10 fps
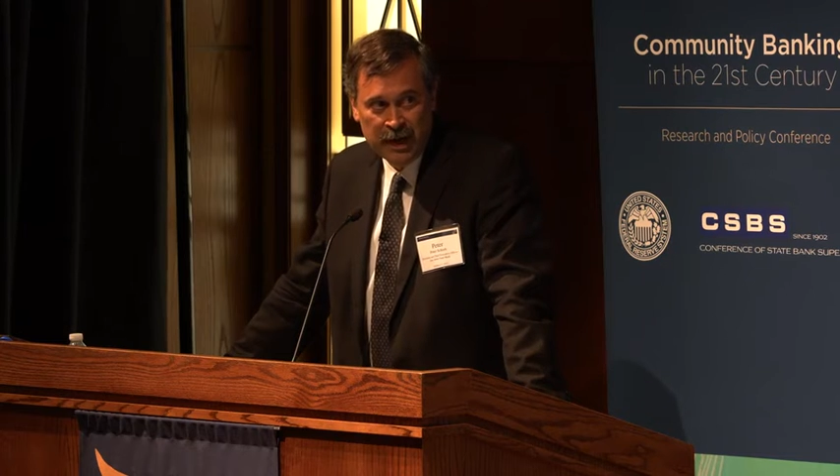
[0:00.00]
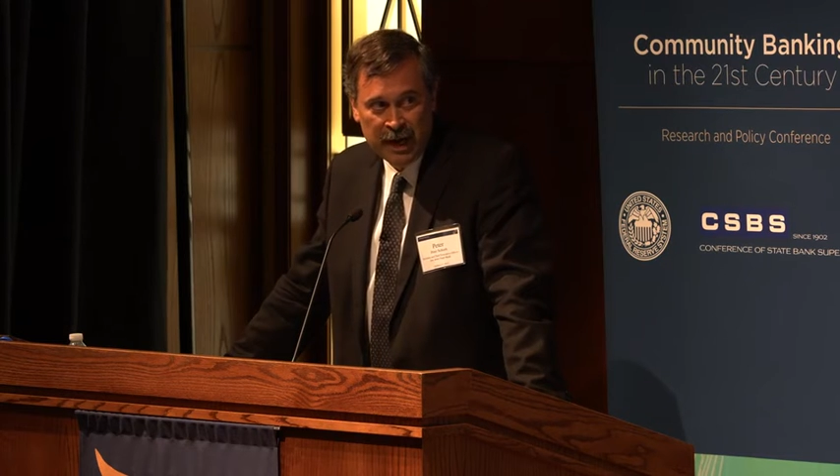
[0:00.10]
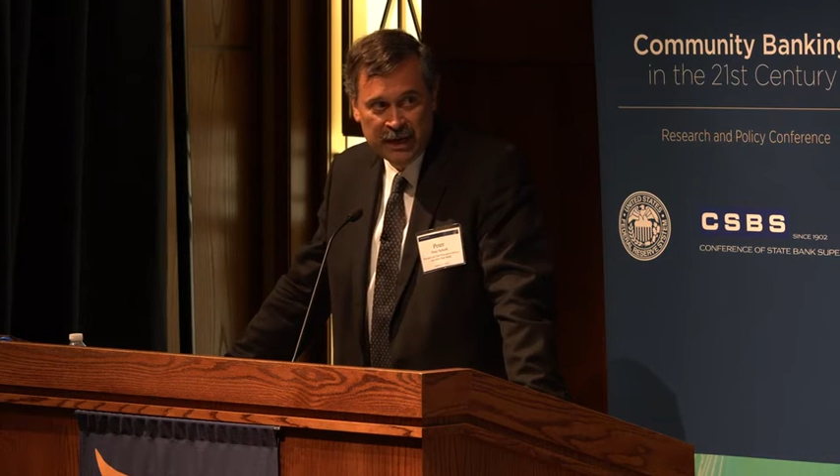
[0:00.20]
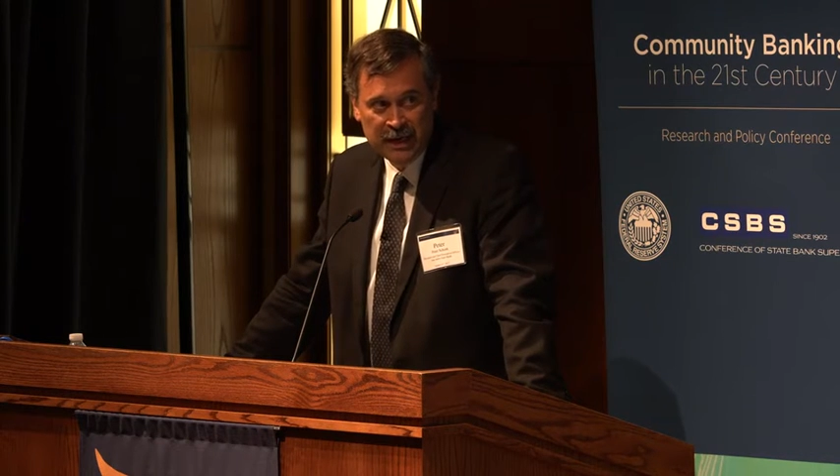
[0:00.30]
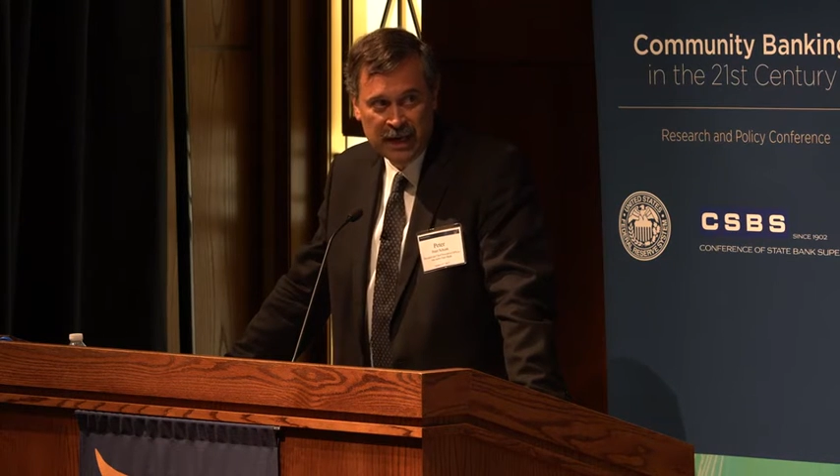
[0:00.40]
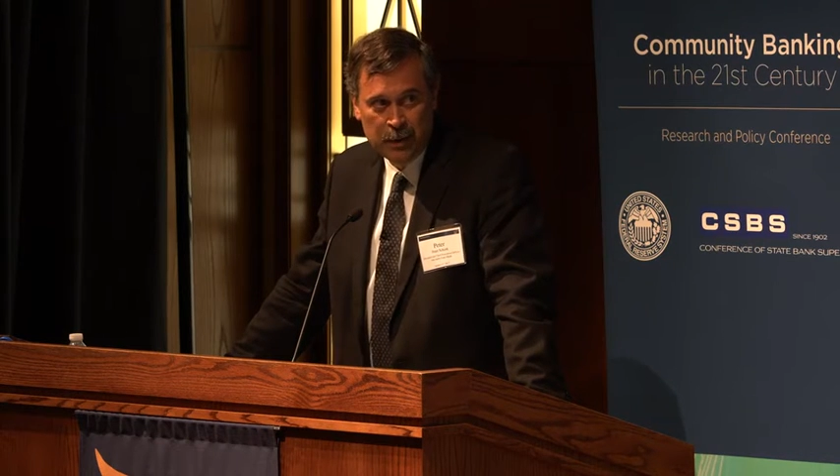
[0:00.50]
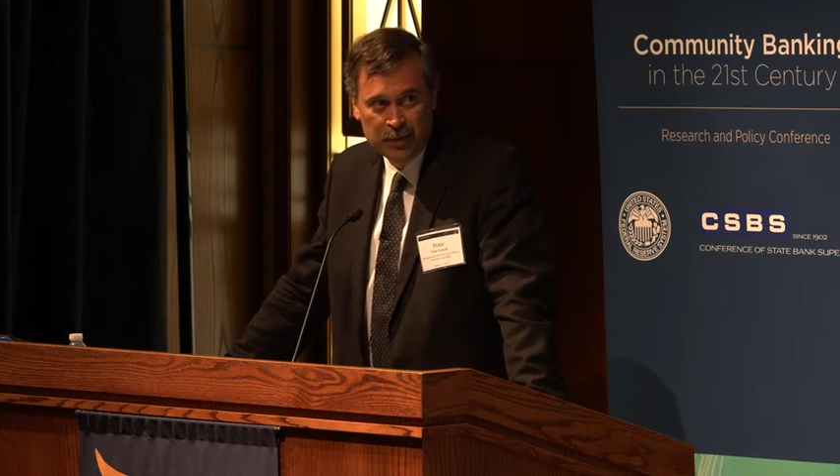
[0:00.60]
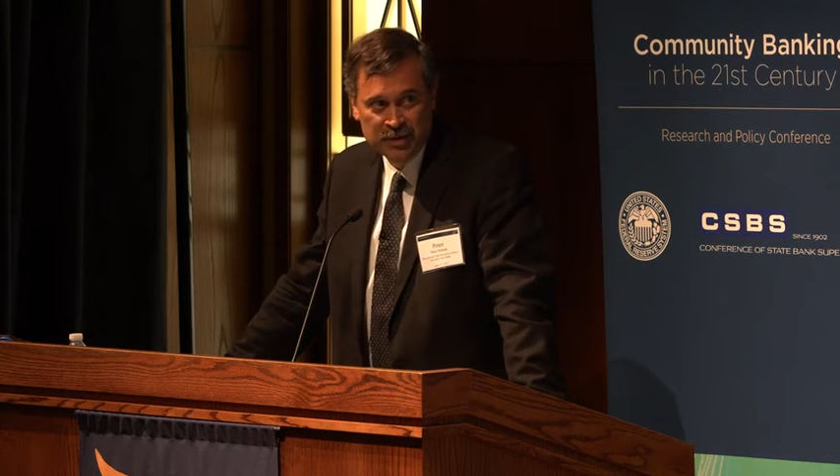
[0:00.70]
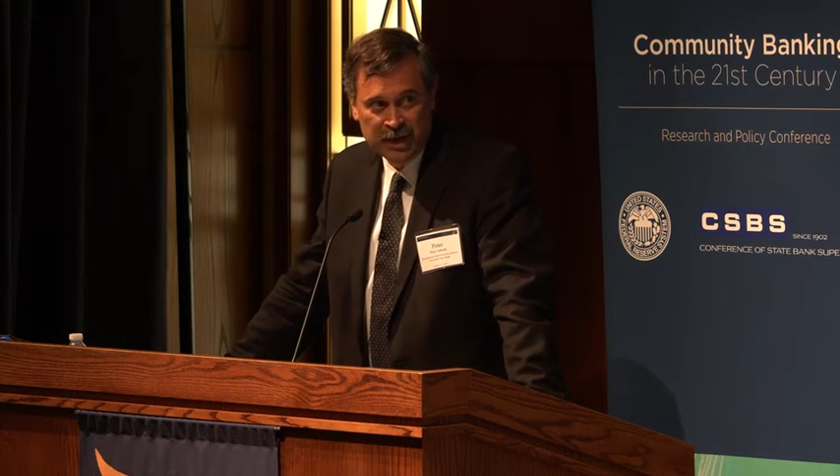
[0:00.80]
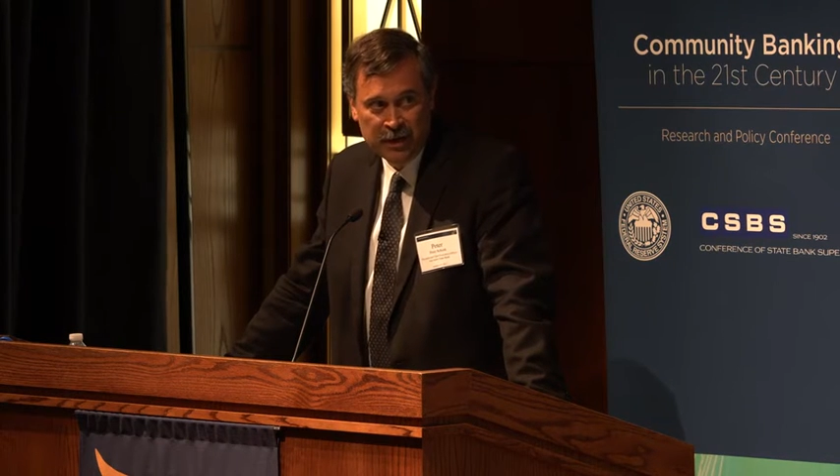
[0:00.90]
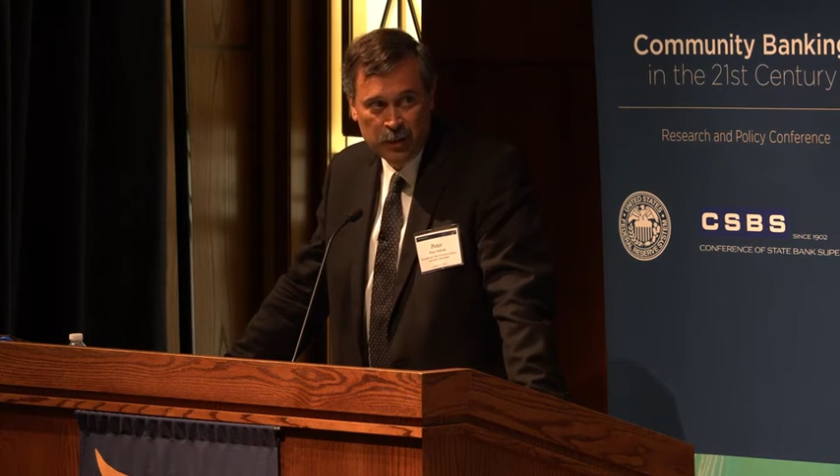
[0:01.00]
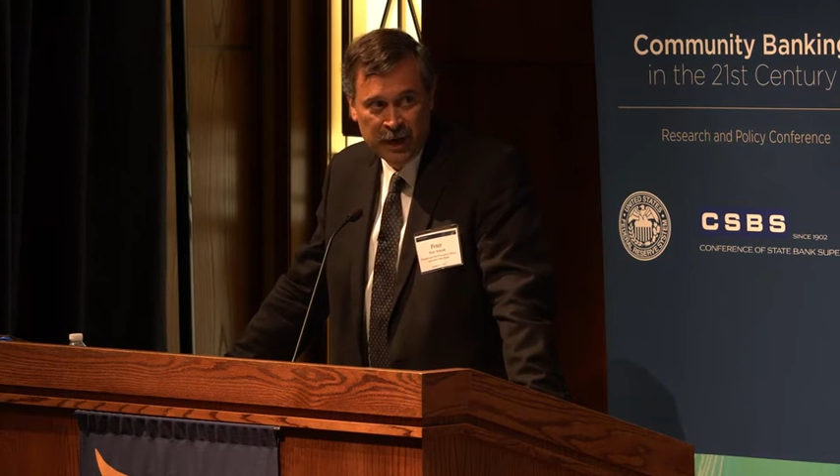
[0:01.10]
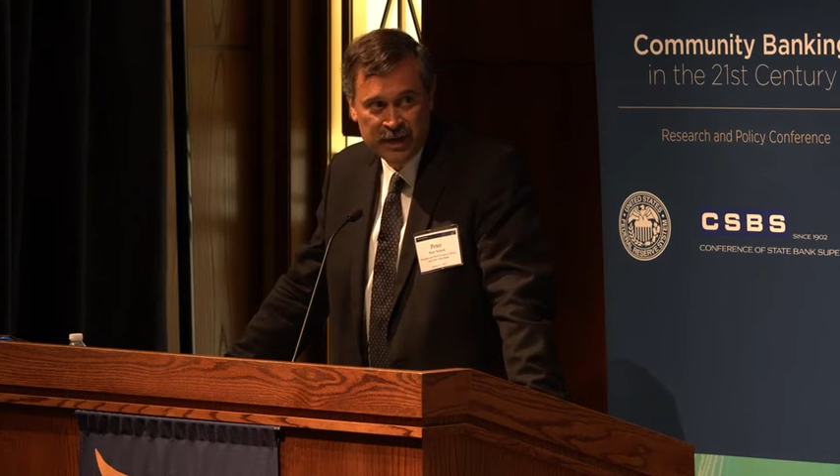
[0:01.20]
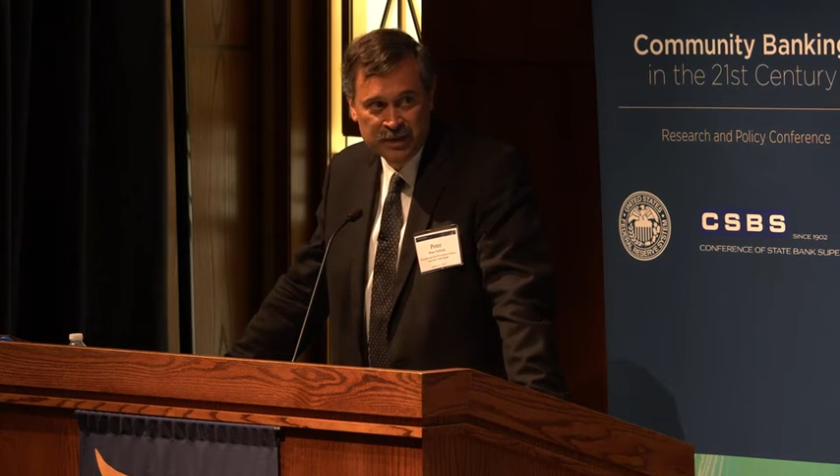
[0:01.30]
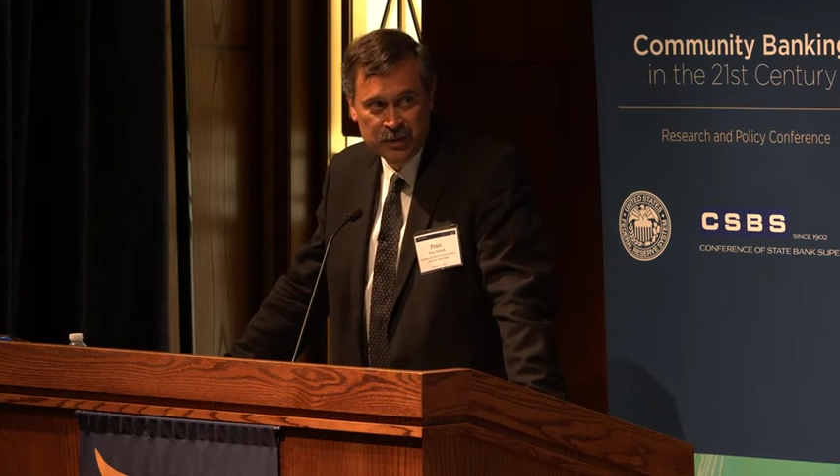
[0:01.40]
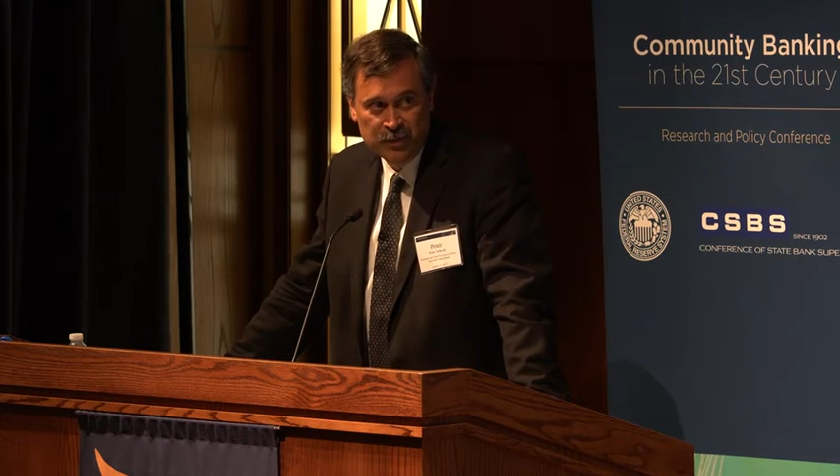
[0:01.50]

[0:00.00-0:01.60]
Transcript: 98% of the banks